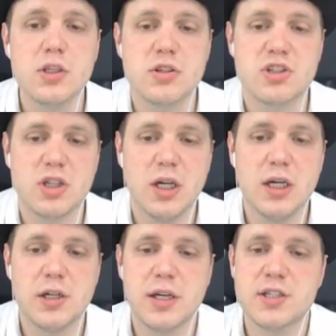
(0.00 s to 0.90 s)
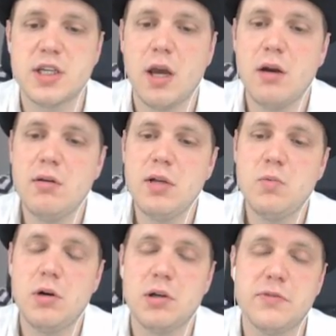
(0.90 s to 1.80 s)
So Slardar is the only
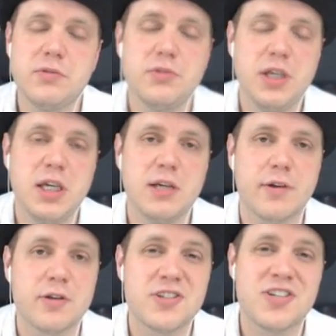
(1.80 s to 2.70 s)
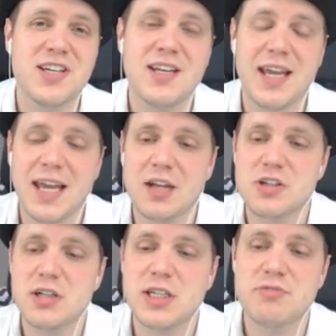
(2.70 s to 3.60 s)
one of all the heroes that didn't
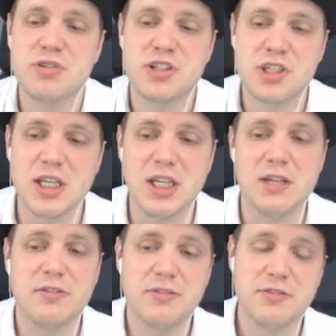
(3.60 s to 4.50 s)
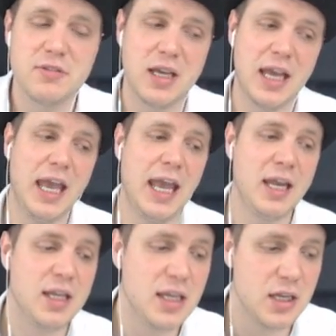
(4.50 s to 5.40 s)
actually receive
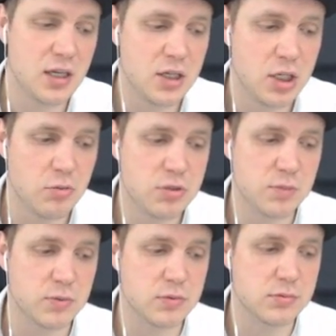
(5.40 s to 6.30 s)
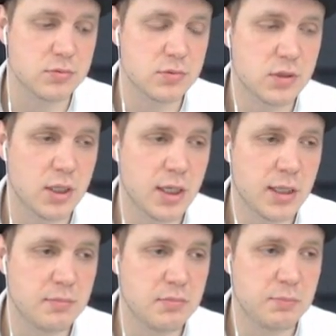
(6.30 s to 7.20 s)
any notable
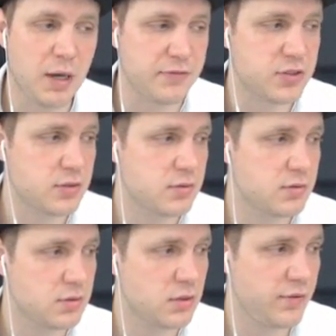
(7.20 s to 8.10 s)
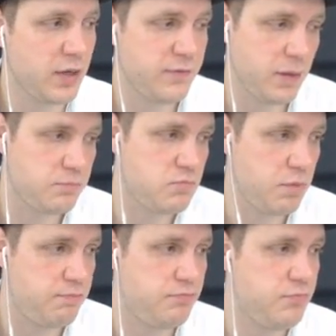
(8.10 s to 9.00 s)
um, buffs. In fact, the,